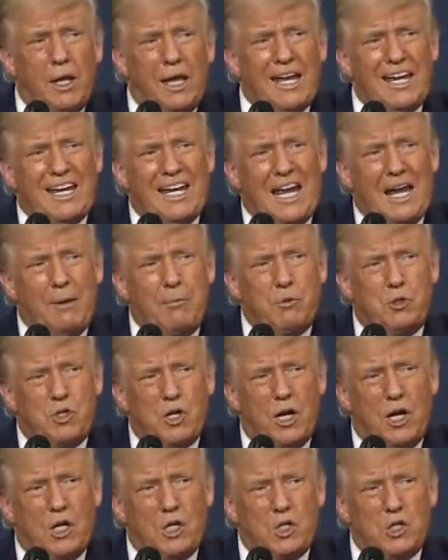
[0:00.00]
a game
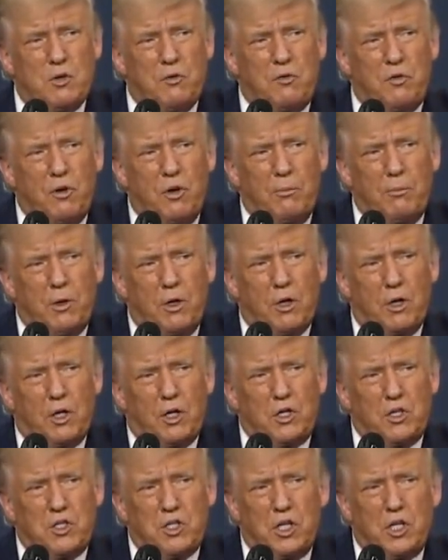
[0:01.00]
changer for
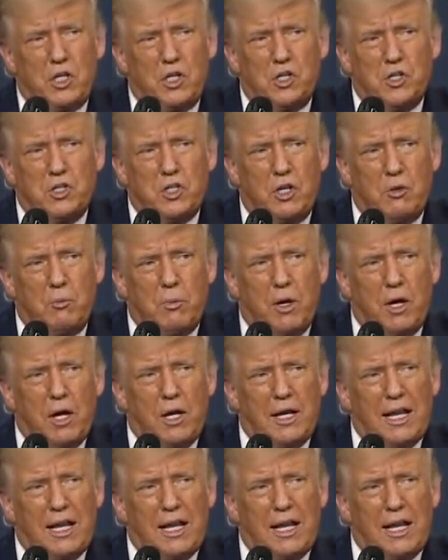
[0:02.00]
American seniors, and by